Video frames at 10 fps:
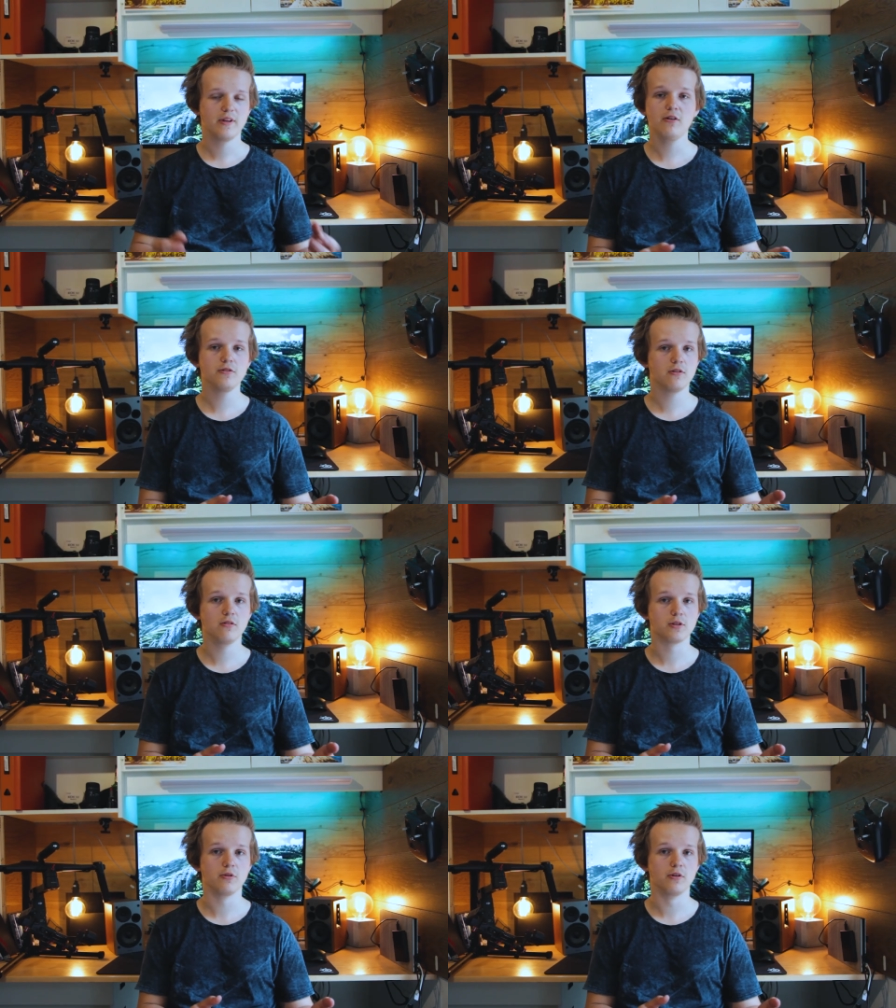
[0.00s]
That also
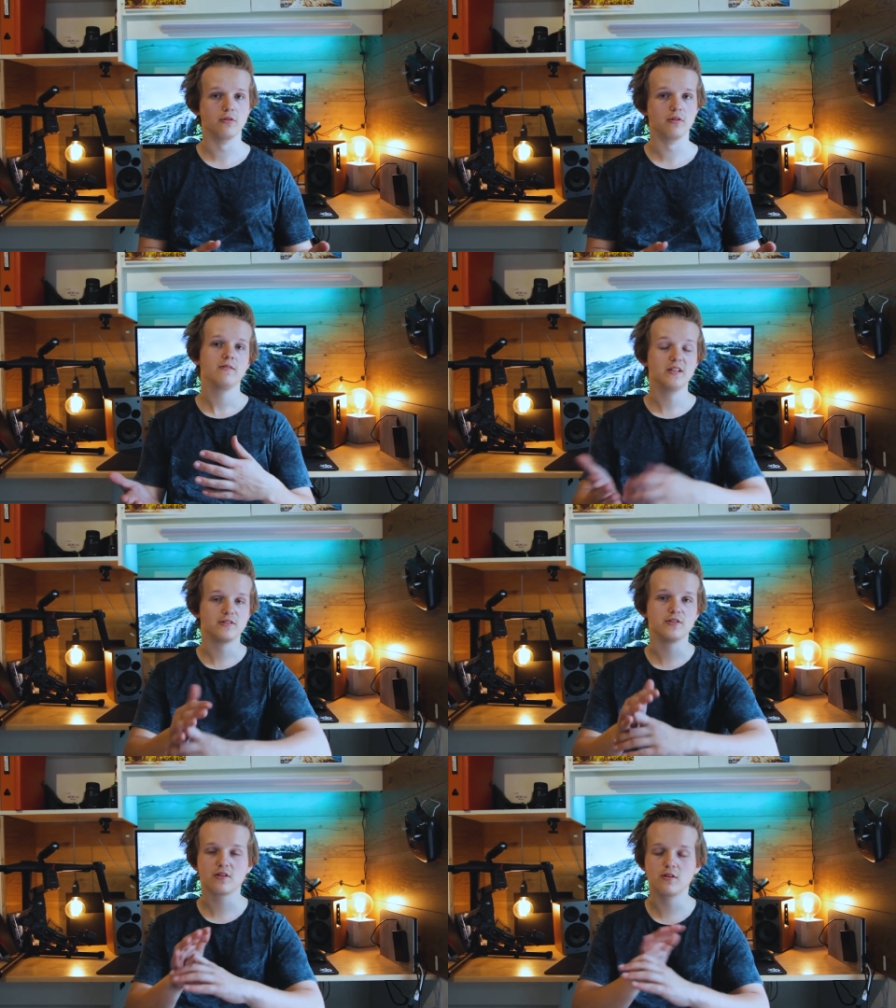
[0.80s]
looks pretty good. They're
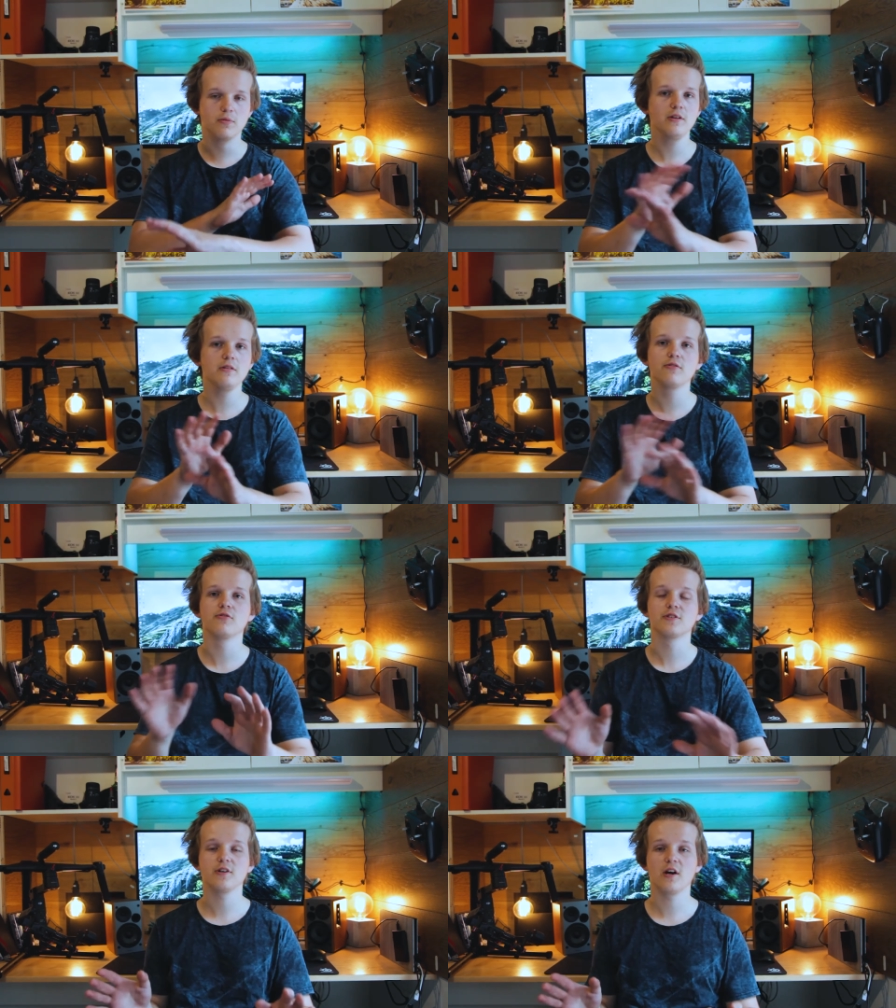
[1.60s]
just completely
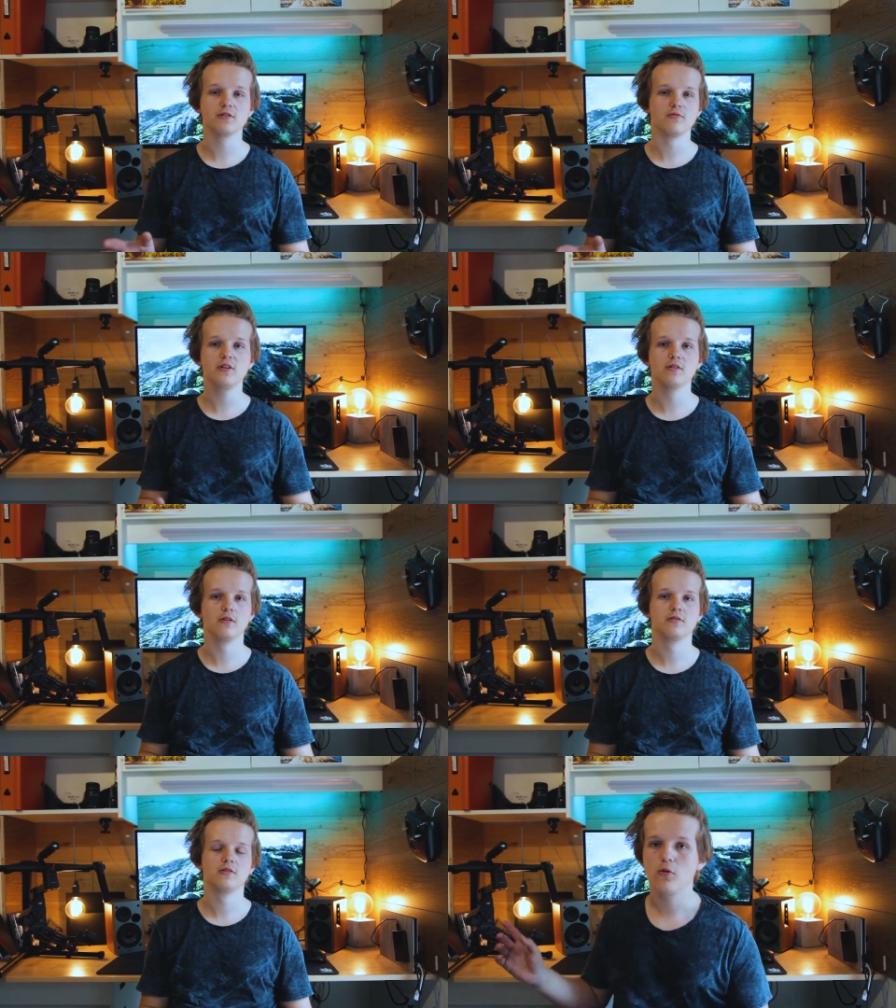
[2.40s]
different styles of
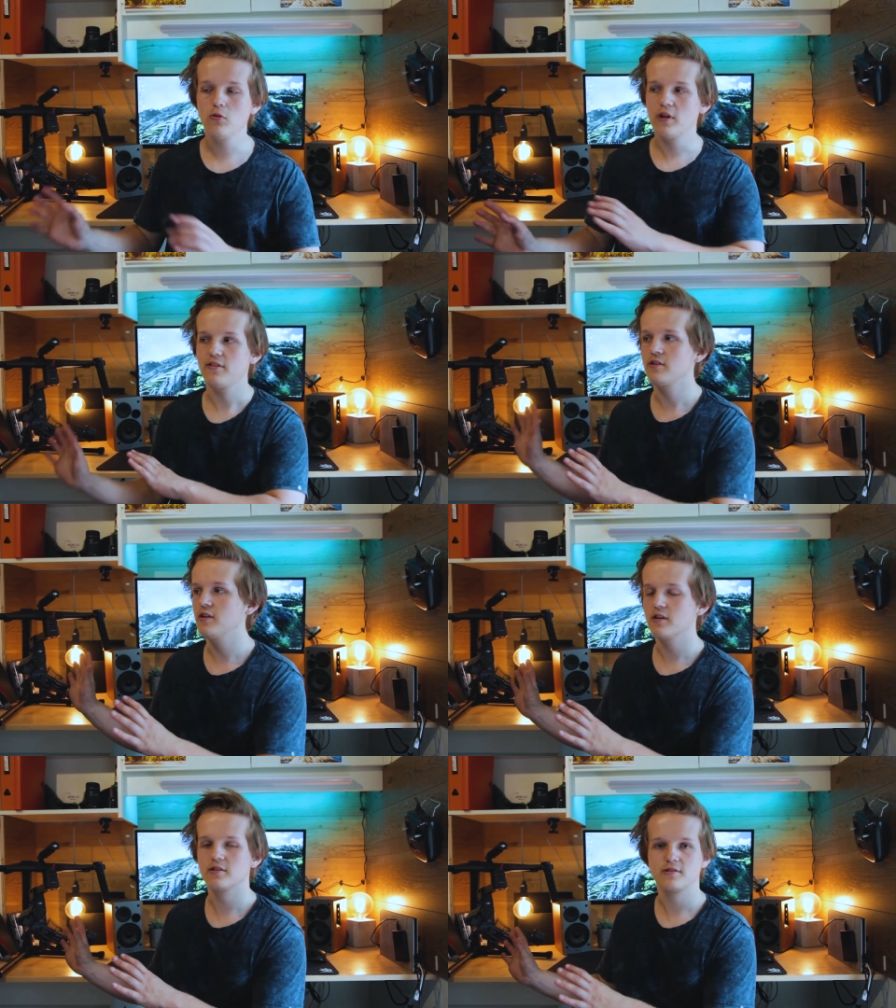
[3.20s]
videos. All that thing
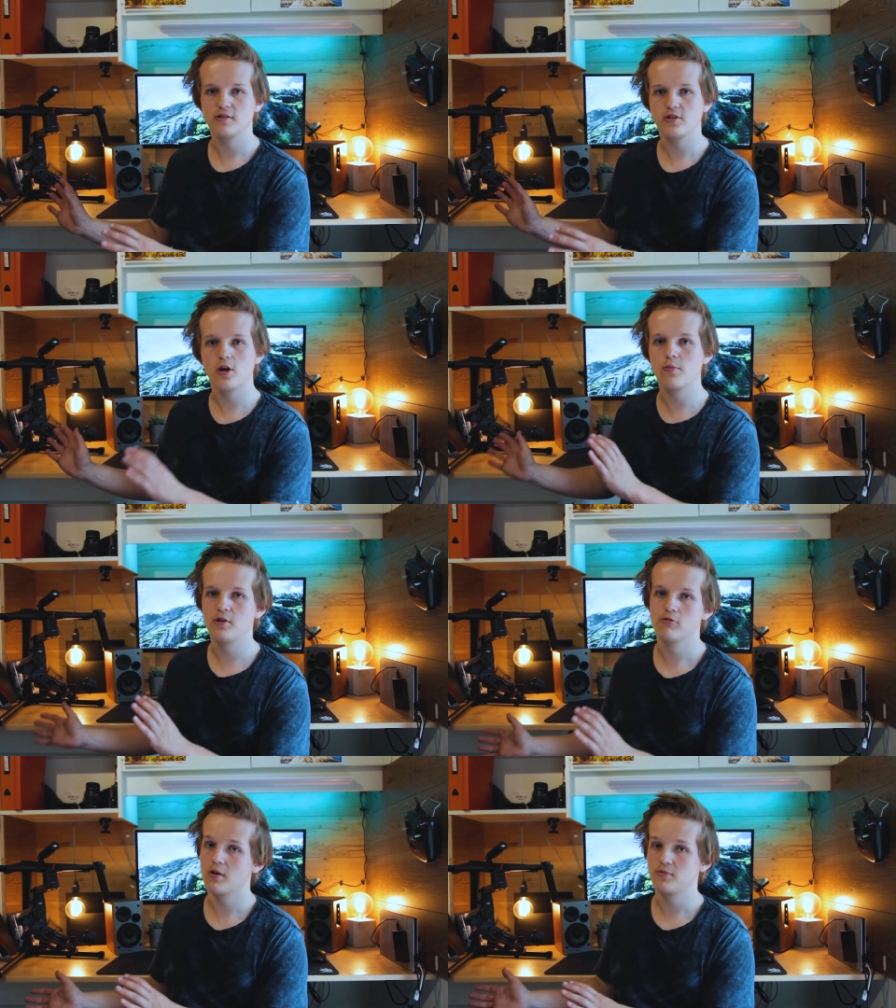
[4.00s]
does is open
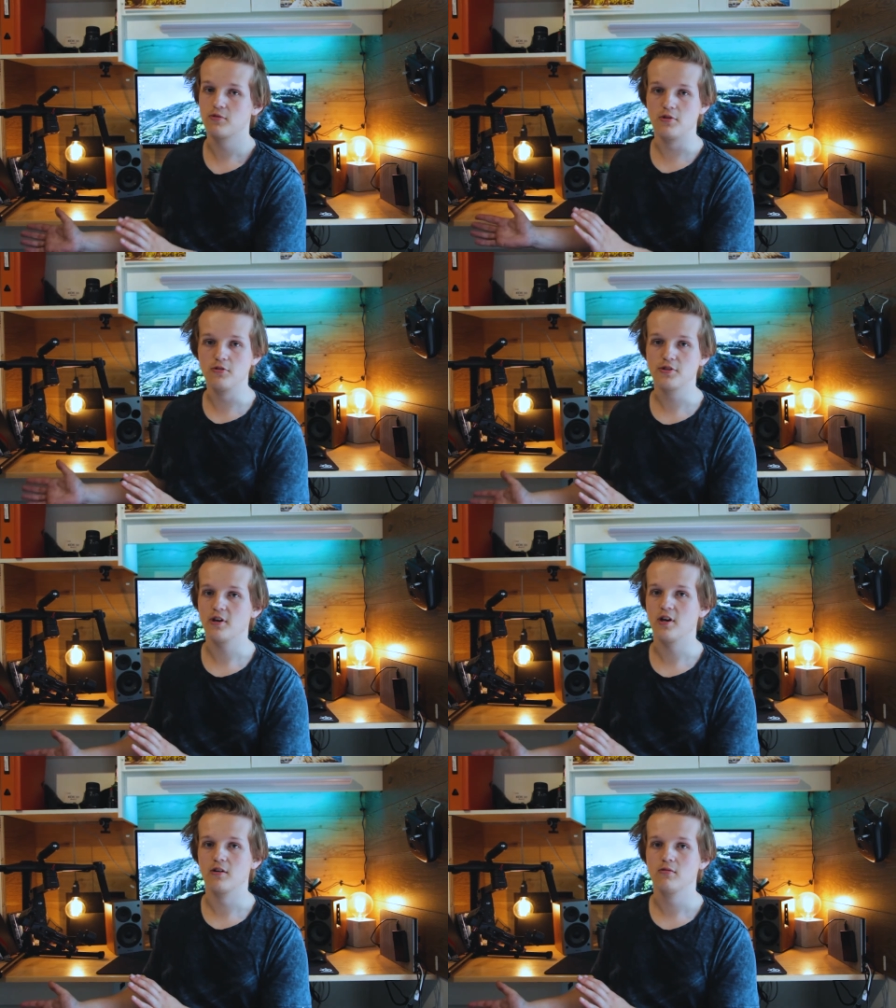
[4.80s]
you up to a new
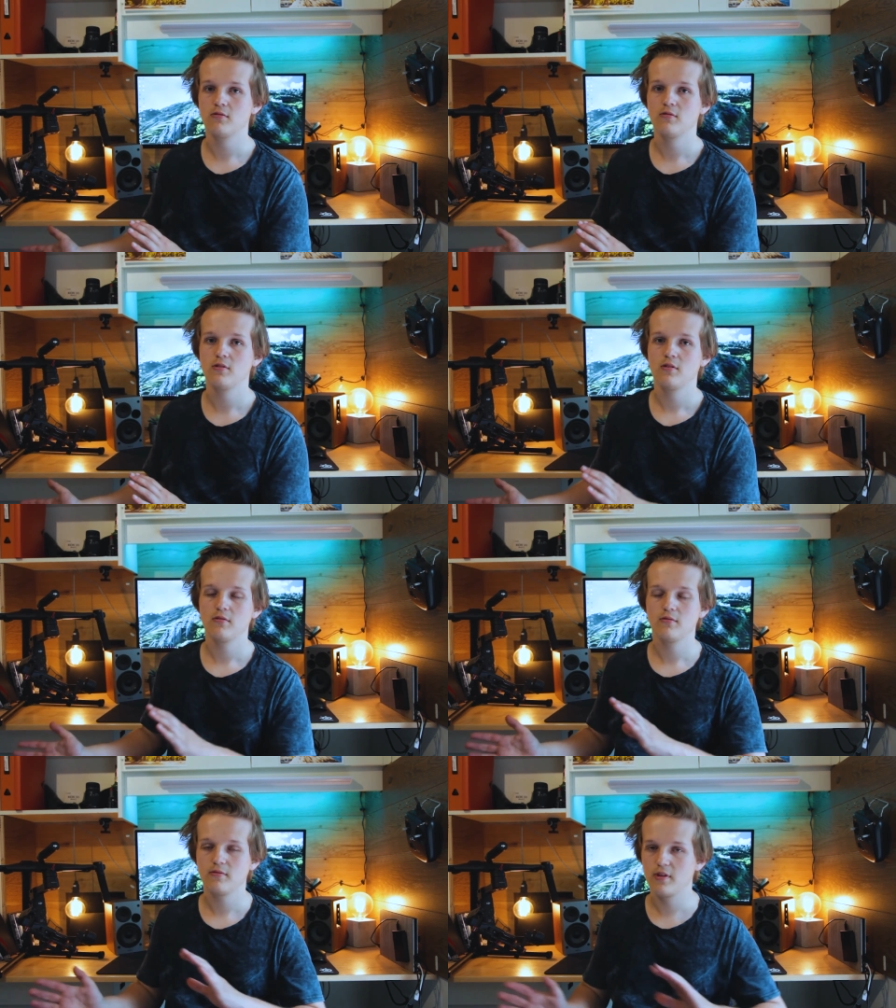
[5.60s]
style.
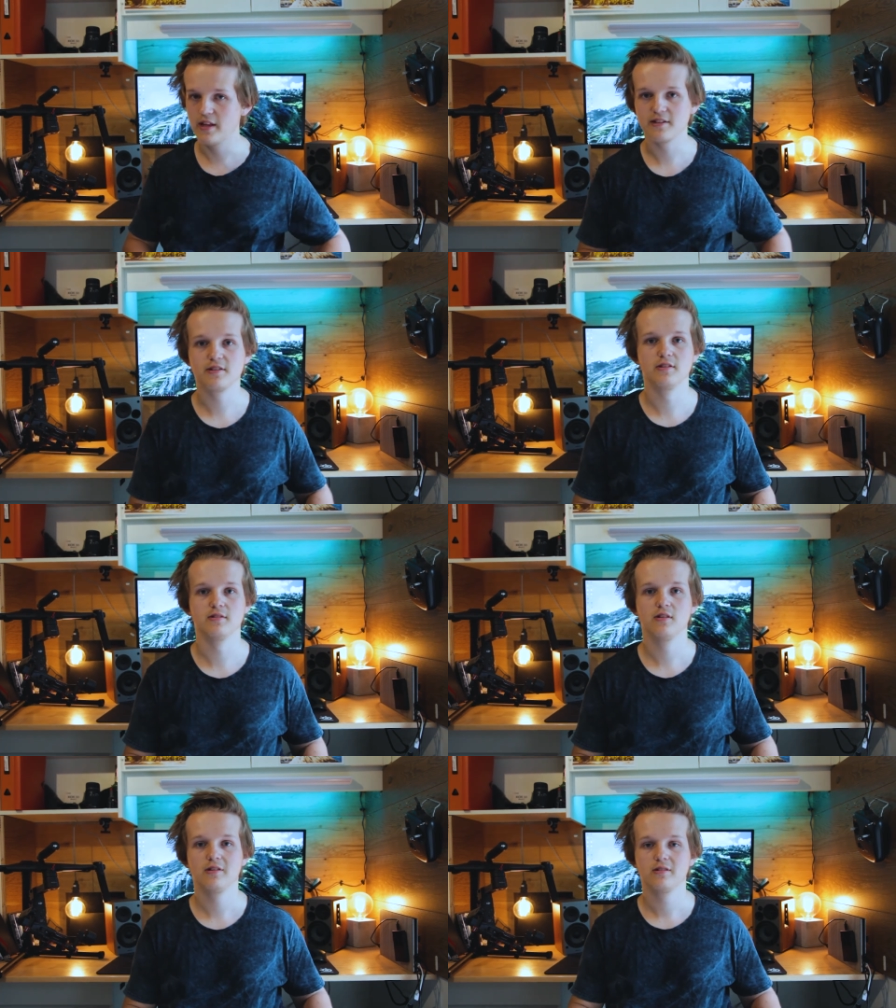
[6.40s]
That's
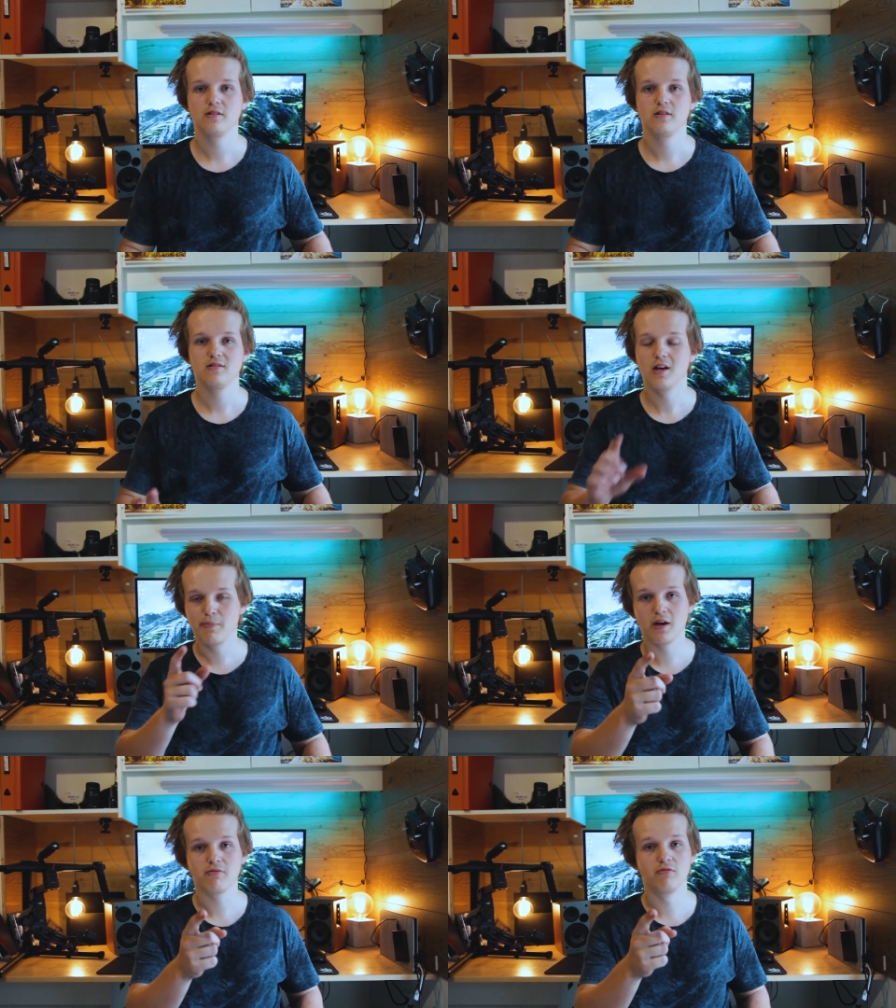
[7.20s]
it.
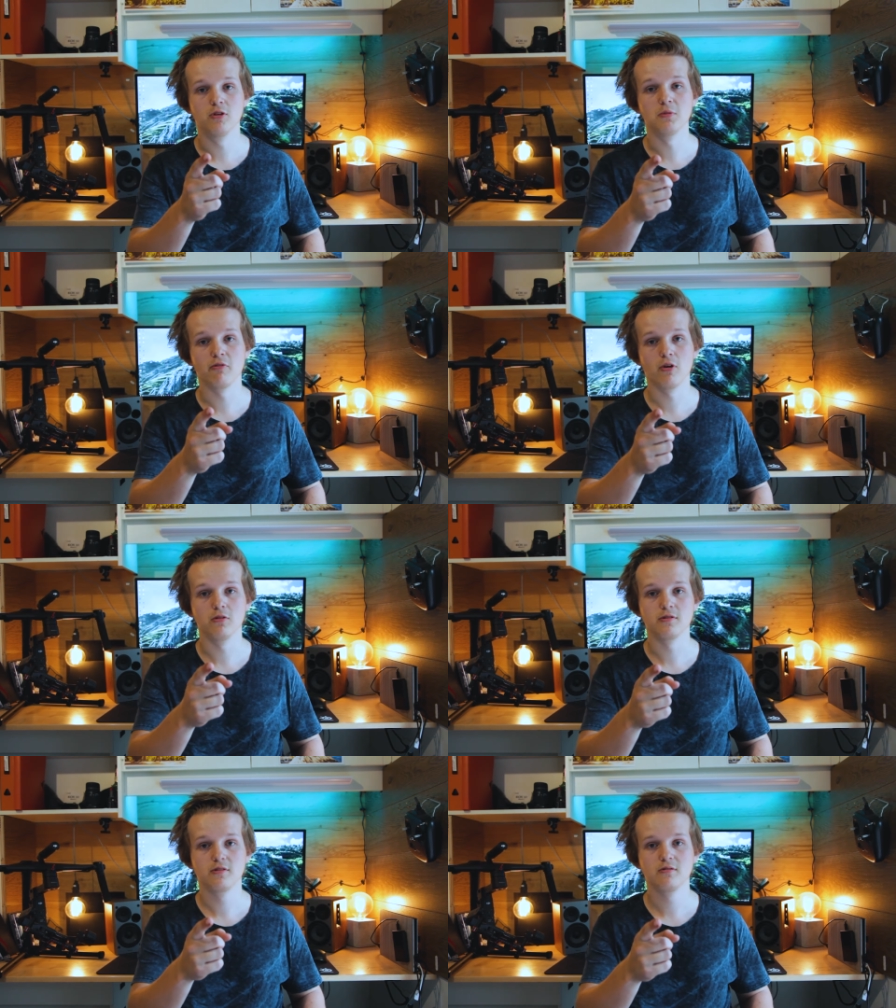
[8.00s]
Apart from filming
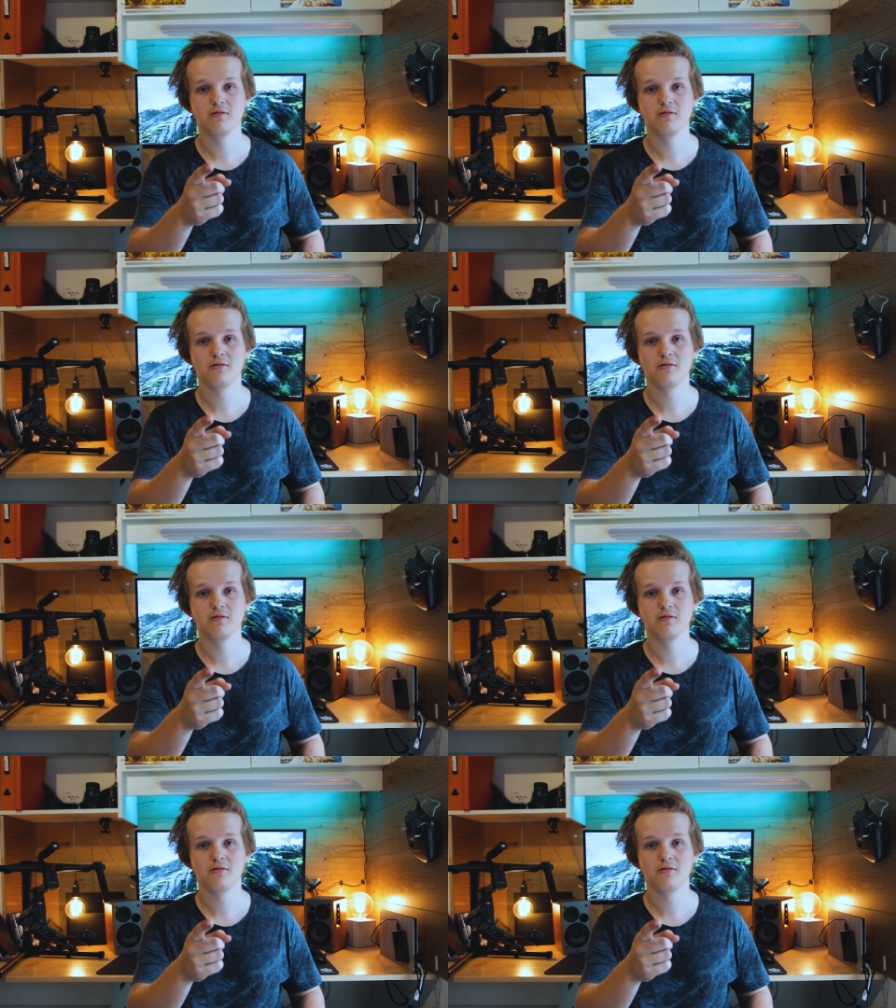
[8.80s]
rollers.